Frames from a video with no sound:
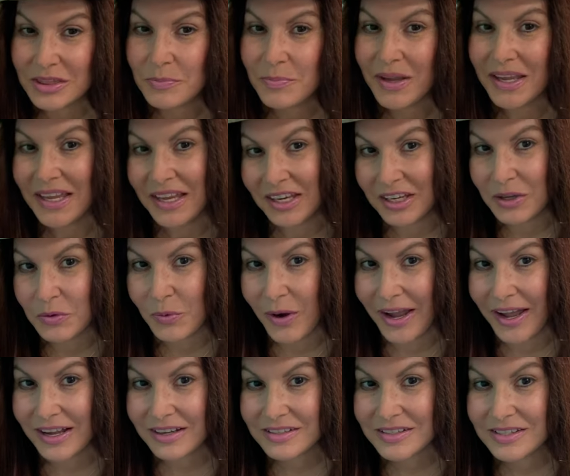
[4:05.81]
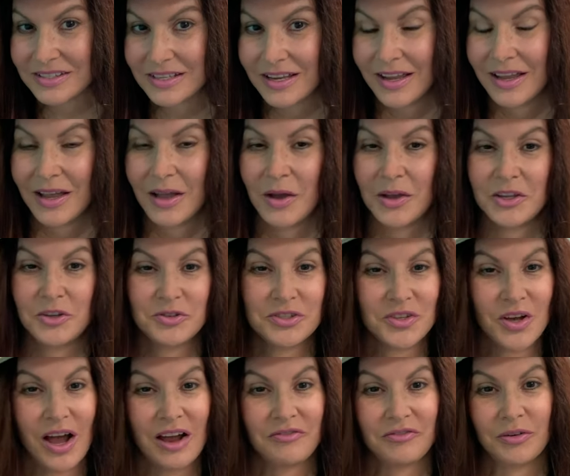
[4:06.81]
the bikini wax. You
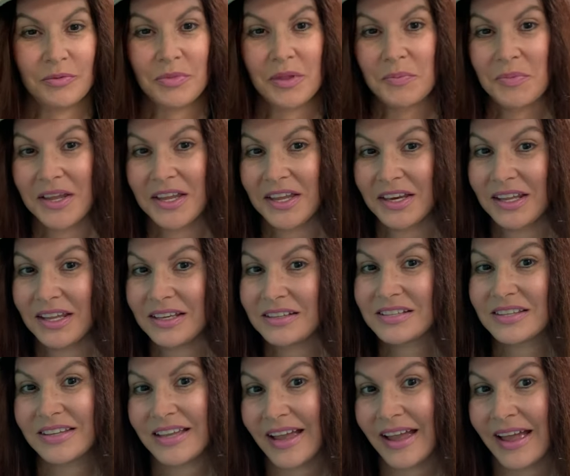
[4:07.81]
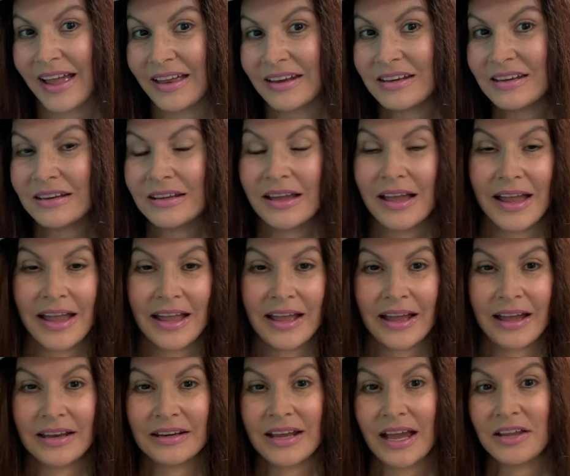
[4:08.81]
saw it from the beginning to the end,
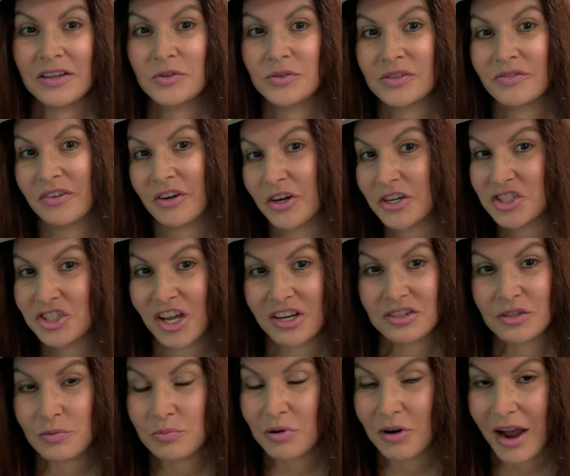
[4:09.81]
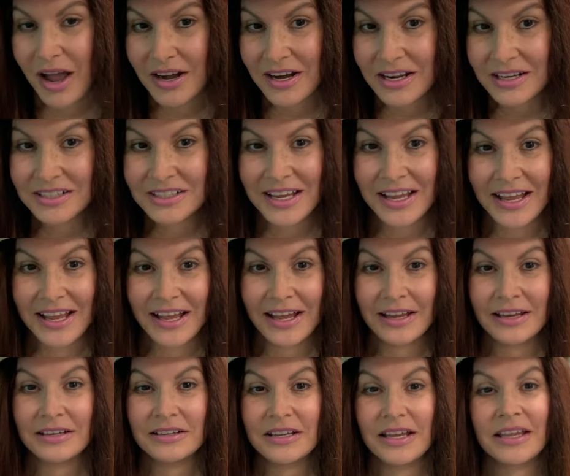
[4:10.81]
and I use a very gentle product,
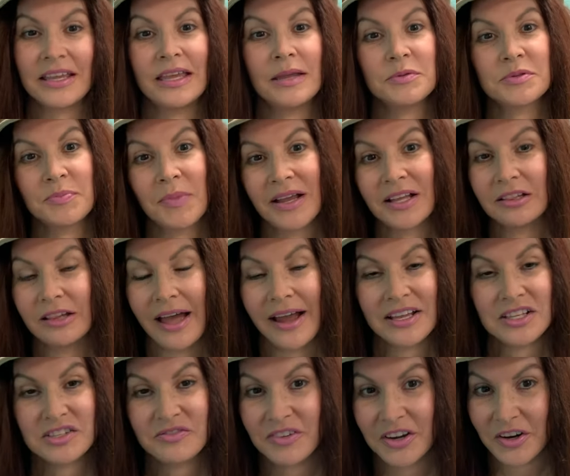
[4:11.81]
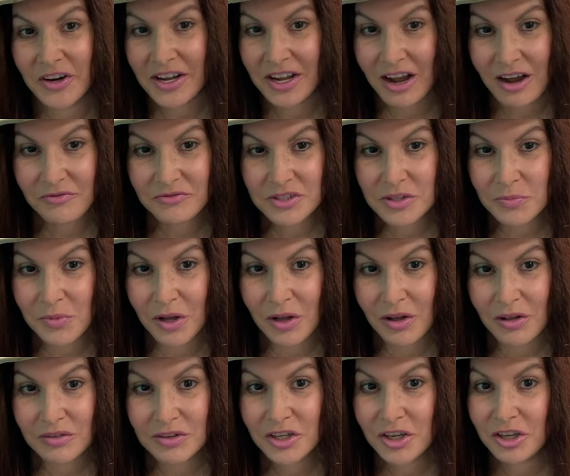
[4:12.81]
and it keeps my clients very
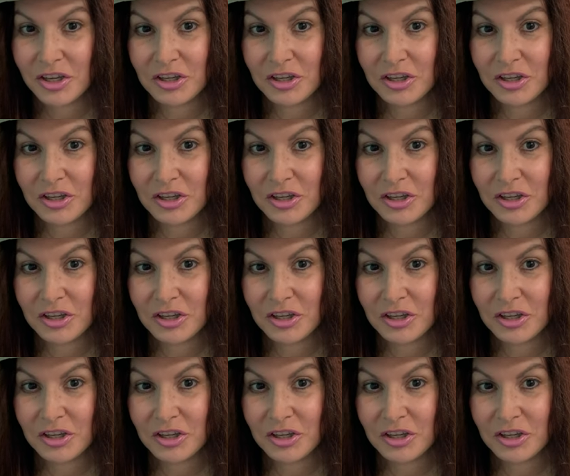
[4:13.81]
comfortable.